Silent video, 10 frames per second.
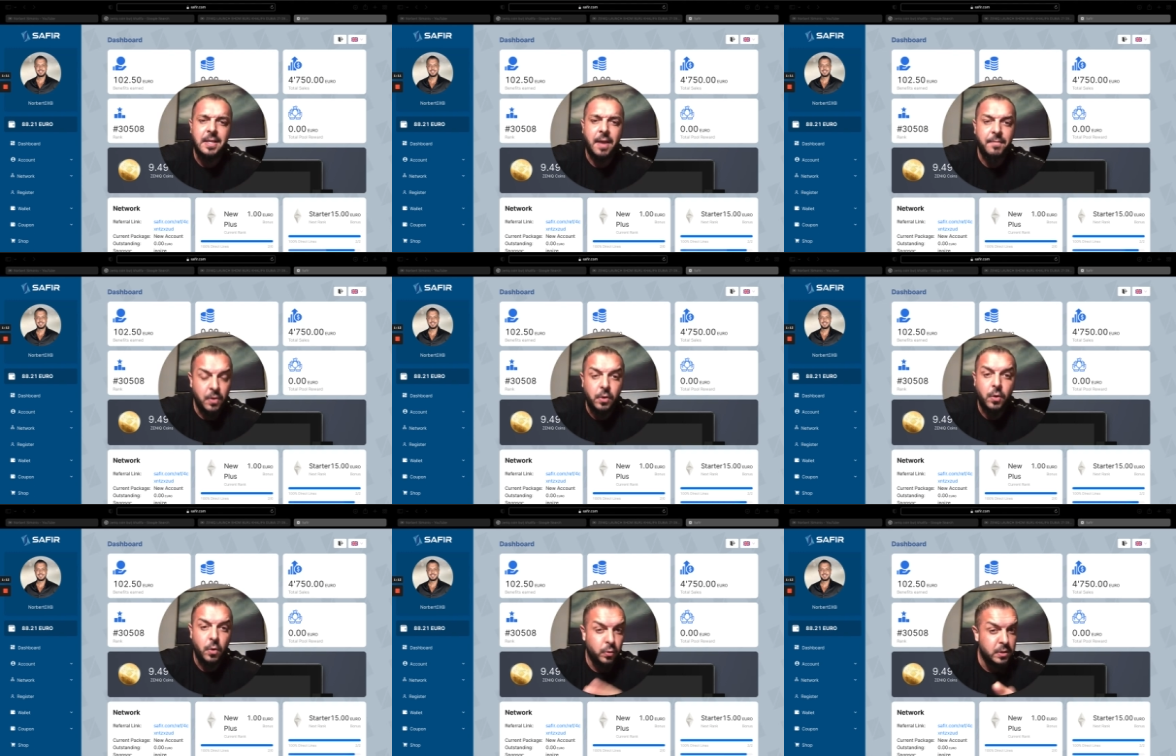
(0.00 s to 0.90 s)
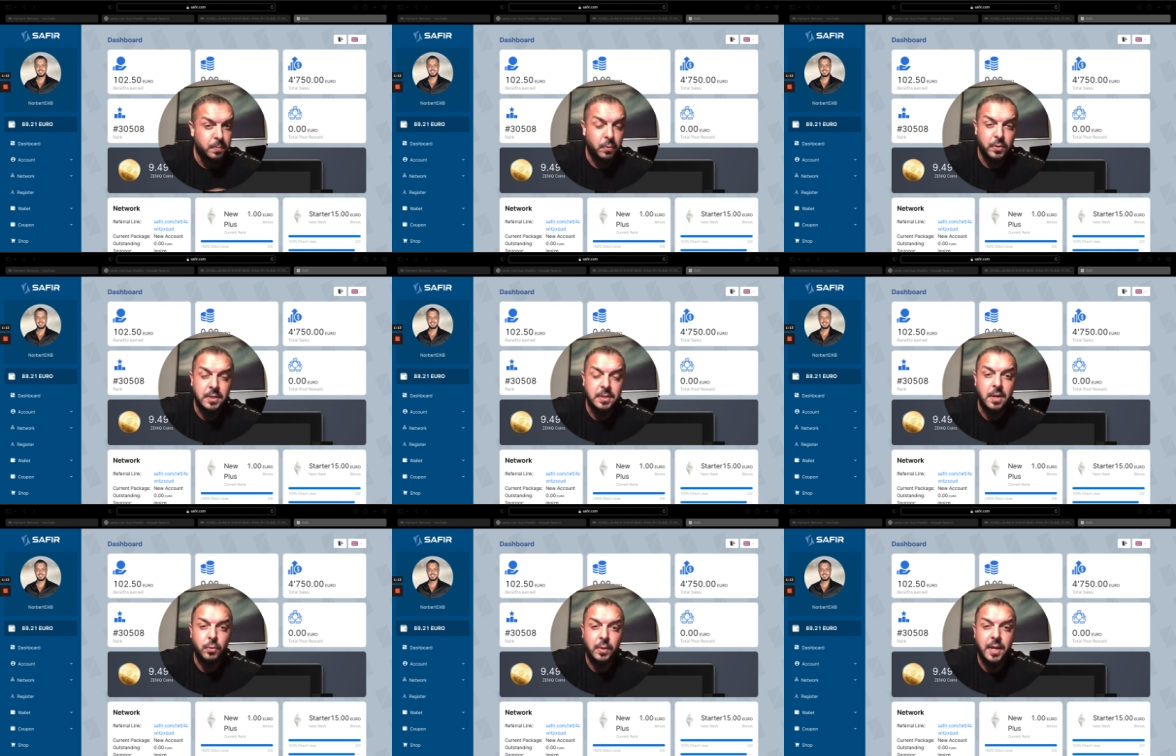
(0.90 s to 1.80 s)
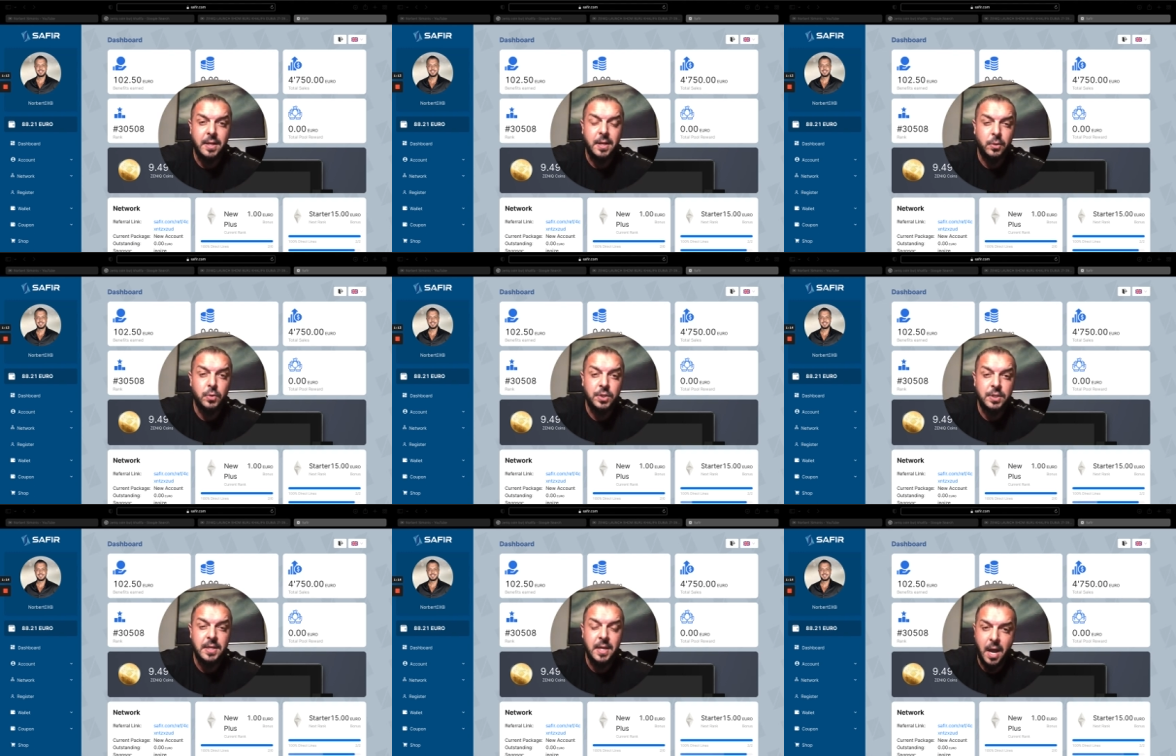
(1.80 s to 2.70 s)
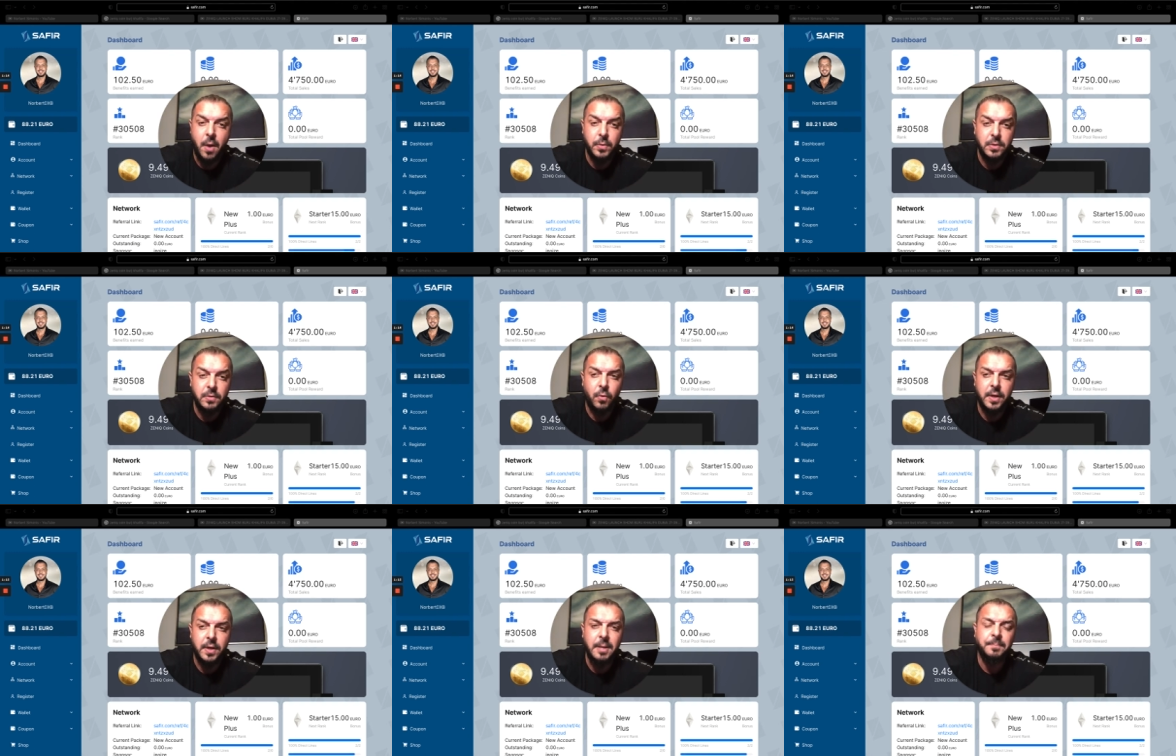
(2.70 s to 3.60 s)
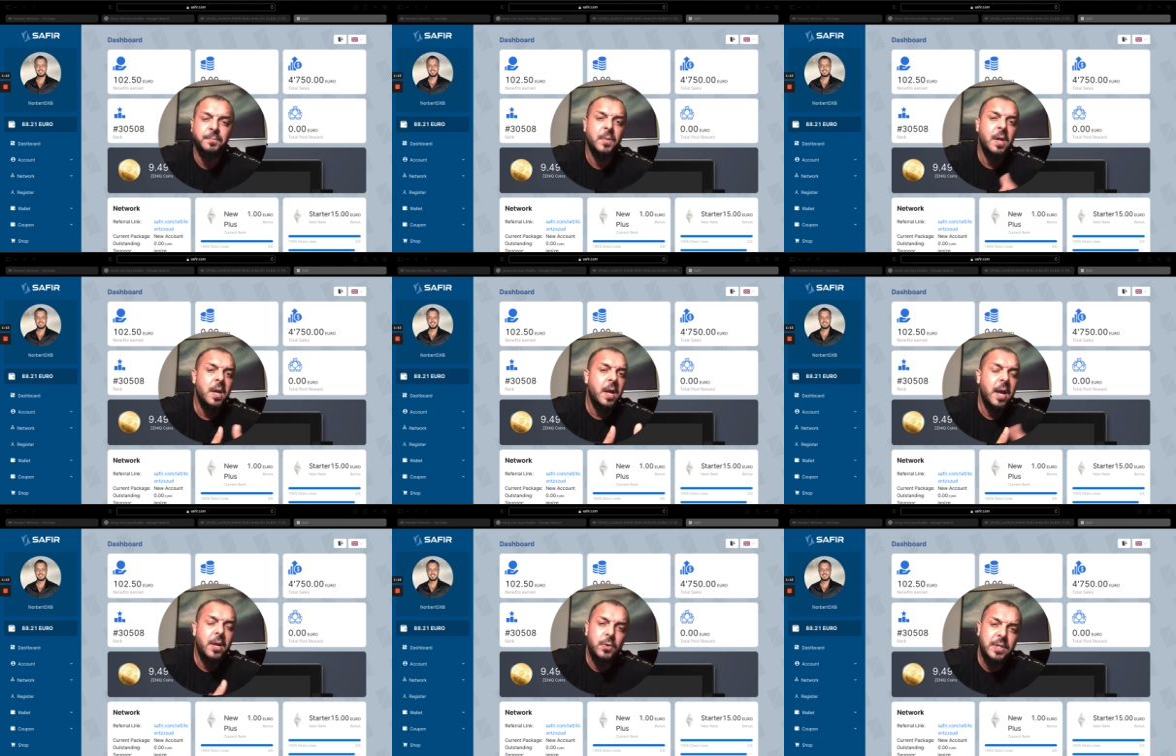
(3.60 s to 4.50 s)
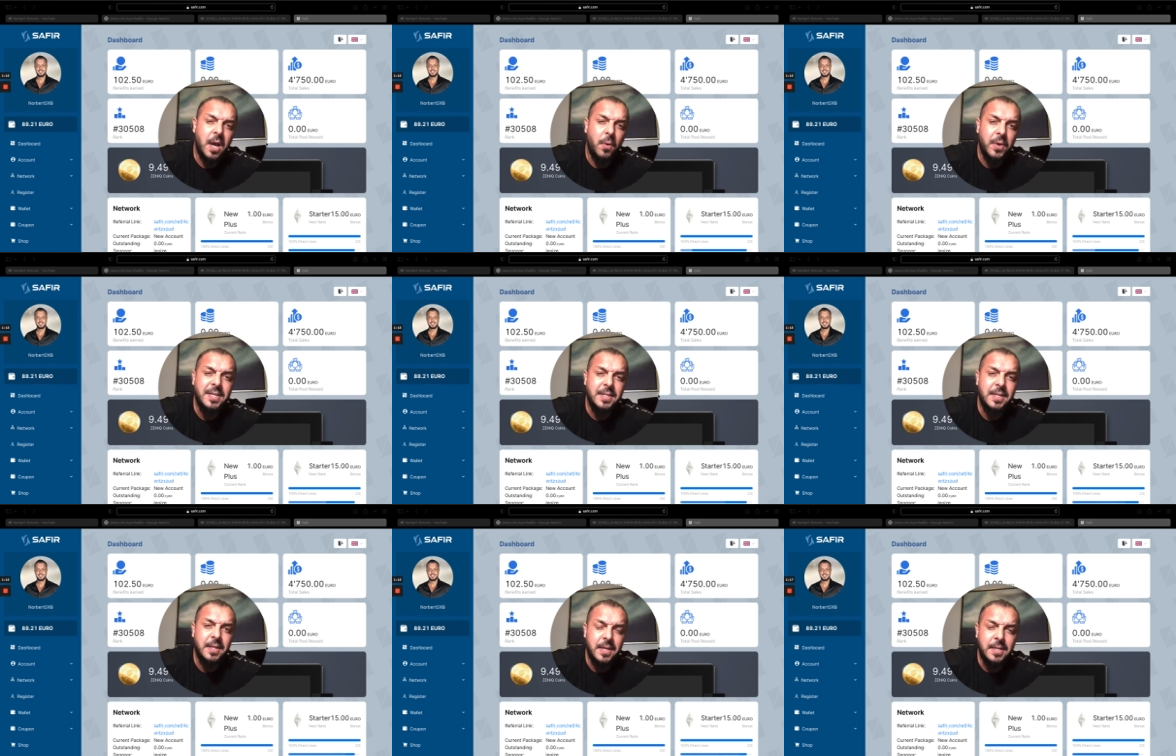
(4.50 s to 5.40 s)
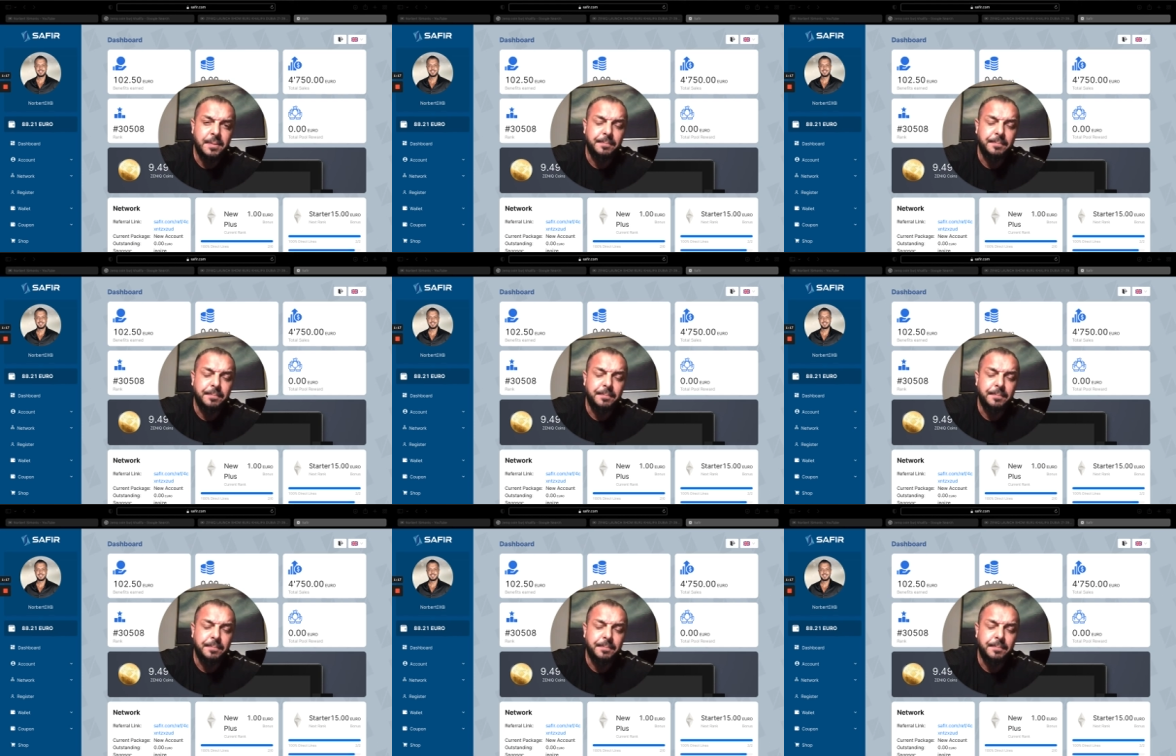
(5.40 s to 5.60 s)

We're going to go through this process now together that you see how it's working and you see how easy it is.